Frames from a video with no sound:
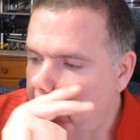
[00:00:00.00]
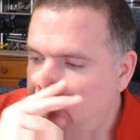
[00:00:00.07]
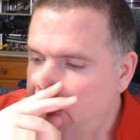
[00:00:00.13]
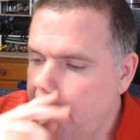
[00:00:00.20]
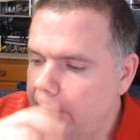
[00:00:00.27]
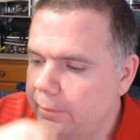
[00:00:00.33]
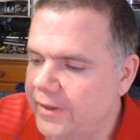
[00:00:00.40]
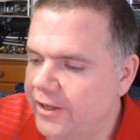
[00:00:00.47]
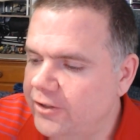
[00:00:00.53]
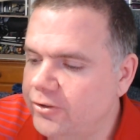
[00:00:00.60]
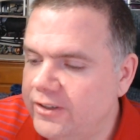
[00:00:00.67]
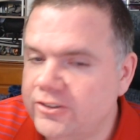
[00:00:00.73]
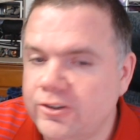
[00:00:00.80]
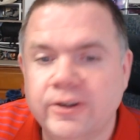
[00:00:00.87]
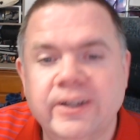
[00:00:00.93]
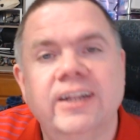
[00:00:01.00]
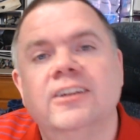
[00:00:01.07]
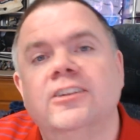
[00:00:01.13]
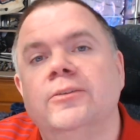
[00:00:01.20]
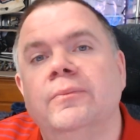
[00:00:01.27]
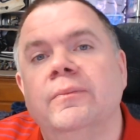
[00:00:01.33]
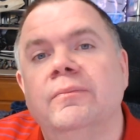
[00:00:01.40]
May try to start getting
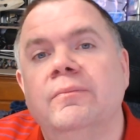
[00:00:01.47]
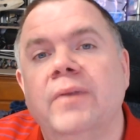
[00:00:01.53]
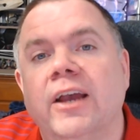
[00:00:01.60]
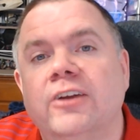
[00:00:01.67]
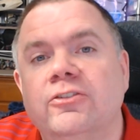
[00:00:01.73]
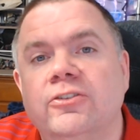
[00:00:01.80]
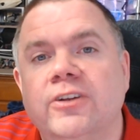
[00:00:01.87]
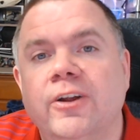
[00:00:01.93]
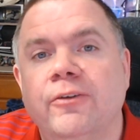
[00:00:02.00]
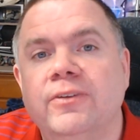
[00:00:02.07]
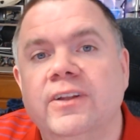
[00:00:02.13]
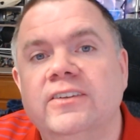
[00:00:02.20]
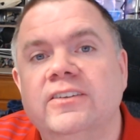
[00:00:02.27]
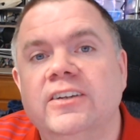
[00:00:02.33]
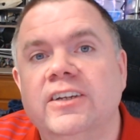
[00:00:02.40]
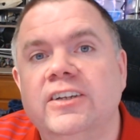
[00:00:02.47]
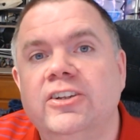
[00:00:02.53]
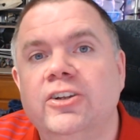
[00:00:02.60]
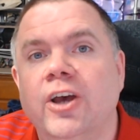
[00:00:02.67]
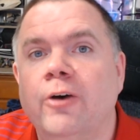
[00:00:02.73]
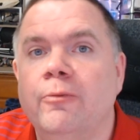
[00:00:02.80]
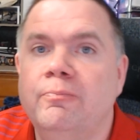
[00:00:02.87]
some extra stuff listed
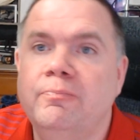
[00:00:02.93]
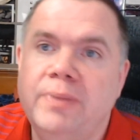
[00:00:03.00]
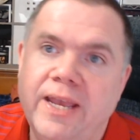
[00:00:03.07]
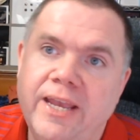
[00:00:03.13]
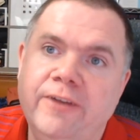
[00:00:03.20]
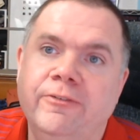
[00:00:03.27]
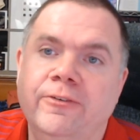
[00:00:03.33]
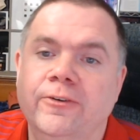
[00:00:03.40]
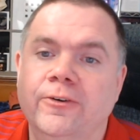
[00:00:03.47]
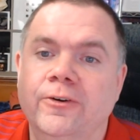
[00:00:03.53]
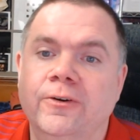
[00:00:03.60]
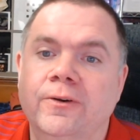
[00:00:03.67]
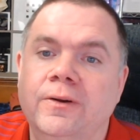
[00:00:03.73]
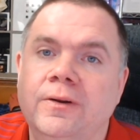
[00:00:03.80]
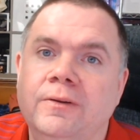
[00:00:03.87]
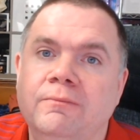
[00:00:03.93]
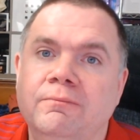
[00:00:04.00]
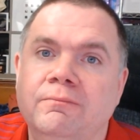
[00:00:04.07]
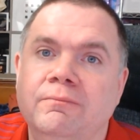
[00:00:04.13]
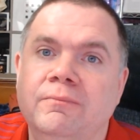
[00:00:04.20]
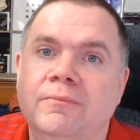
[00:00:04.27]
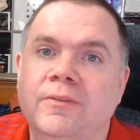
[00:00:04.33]
to help pay for
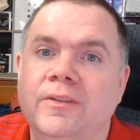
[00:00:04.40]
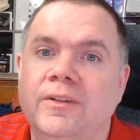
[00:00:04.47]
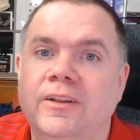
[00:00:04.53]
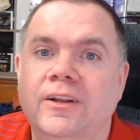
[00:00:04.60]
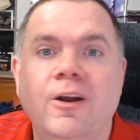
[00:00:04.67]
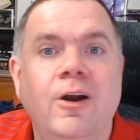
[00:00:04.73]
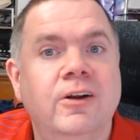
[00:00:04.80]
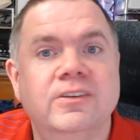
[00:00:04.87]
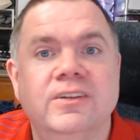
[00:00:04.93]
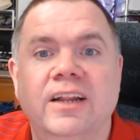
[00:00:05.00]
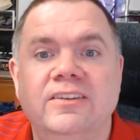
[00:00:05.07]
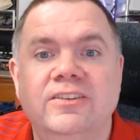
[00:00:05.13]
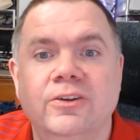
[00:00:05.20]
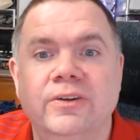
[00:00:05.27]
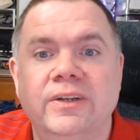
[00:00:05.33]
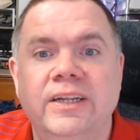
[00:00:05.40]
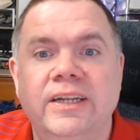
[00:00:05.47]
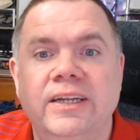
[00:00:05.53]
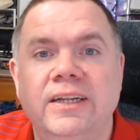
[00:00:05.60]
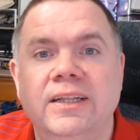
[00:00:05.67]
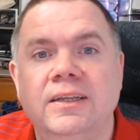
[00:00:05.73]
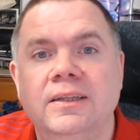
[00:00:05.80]
the cards that I still
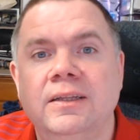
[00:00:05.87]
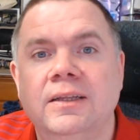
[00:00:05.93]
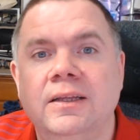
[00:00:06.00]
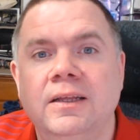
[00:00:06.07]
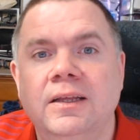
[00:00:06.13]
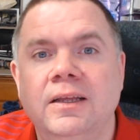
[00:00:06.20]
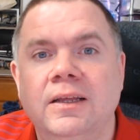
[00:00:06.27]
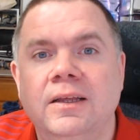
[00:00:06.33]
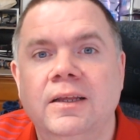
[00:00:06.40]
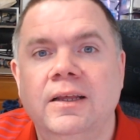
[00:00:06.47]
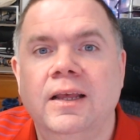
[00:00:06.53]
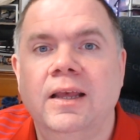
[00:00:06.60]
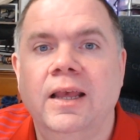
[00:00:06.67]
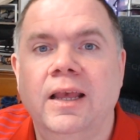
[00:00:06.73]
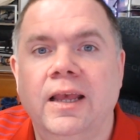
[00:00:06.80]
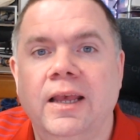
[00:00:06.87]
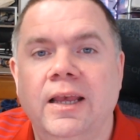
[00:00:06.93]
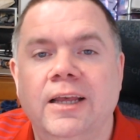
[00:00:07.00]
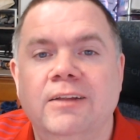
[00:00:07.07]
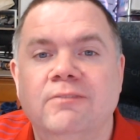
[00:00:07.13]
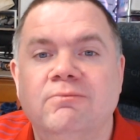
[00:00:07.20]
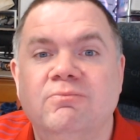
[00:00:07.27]
need.
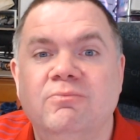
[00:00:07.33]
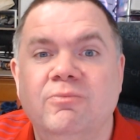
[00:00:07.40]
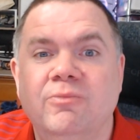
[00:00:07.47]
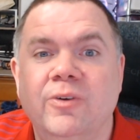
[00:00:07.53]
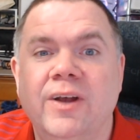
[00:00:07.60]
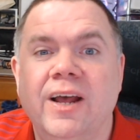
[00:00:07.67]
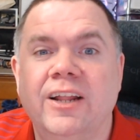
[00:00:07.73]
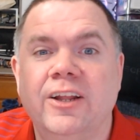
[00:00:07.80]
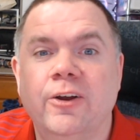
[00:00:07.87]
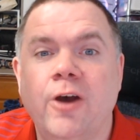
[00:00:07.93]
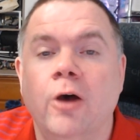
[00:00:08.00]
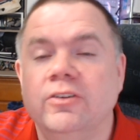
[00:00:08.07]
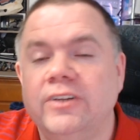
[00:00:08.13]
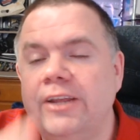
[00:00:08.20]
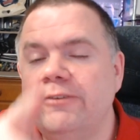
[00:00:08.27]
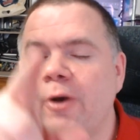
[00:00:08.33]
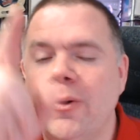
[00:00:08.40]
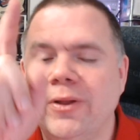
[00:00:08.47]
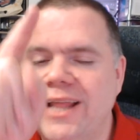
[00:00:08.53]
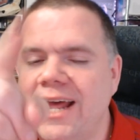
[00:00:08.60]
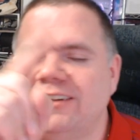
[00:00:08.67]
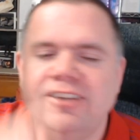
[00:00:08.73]
And we'll kind of go, oh, Steve Owen,
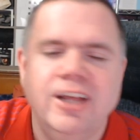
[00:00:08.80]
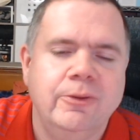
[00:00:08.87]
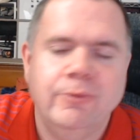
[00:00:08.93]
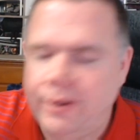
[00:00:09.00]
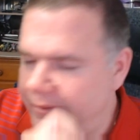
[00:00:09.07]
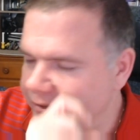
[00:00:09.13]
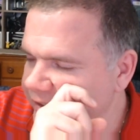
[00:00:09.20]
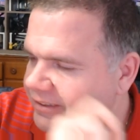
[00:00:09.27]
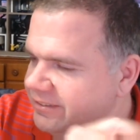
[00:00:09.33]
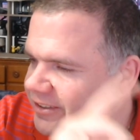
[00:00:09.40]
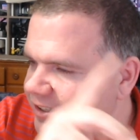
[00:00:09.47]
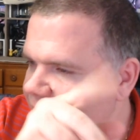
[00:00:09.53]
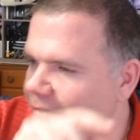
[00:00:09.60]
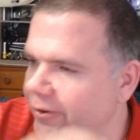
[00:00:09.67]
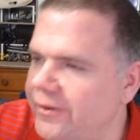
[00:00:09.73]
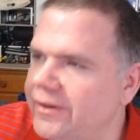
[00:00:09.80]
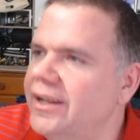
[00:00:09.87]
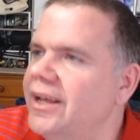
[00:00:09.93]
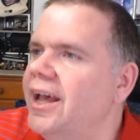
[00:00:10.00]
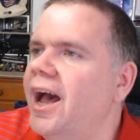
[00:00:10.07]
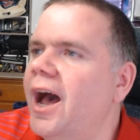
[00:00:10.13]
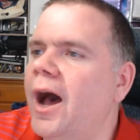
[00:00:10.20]
that's the other one I'm missing, Steve Owen.
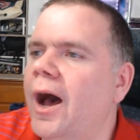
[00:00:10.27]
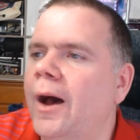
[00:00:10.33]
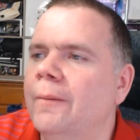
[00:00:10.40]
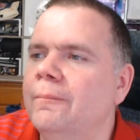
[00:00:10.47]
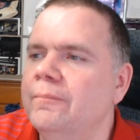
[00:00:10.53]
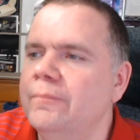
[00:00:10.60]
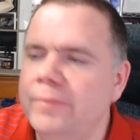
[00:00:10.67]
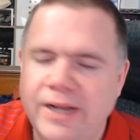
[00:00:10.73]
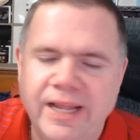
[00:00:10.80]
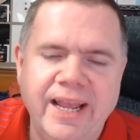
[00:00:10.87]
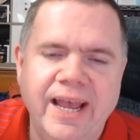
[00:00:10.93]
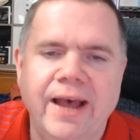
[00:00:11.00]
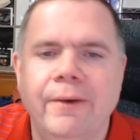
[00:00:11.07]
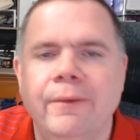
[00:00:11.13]
But anyhow,